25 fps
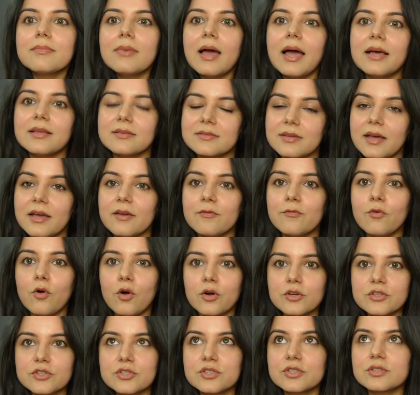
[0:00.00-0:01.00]
As I
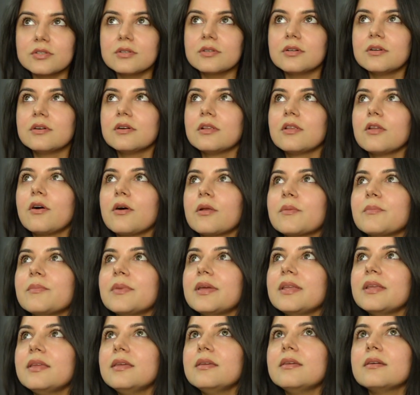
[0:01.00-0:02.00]
watched a lot
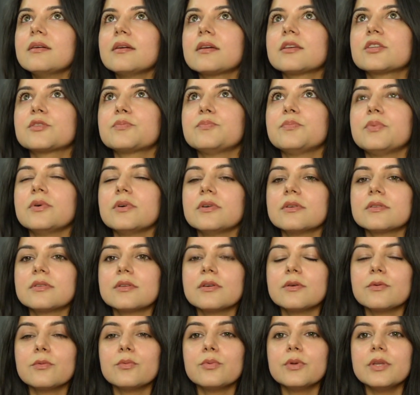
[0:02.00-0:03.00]
many expert
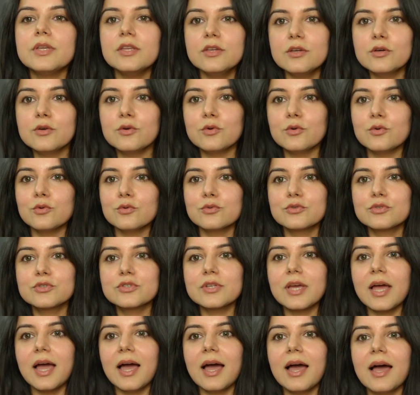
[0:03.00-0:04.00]

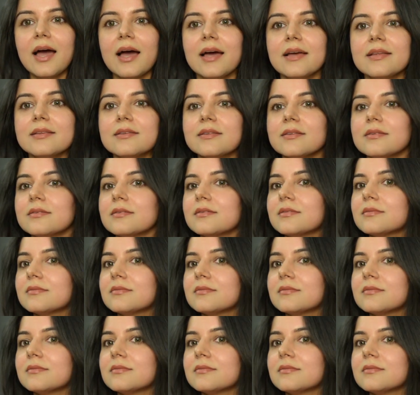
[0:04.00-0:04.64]
videos and